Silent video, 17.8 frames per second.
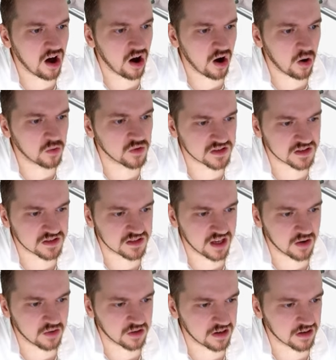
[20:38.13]
Oh, it's
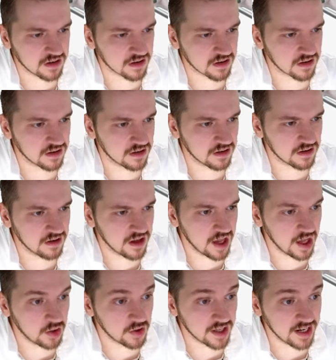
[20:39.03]
down here.
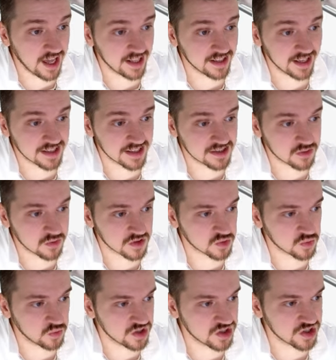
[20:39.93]
And you can add extra
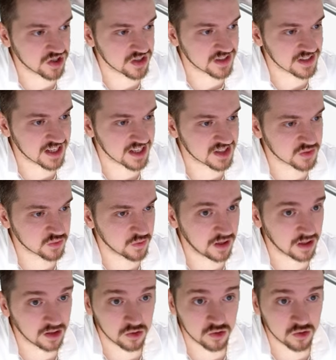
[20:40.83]
switches as well.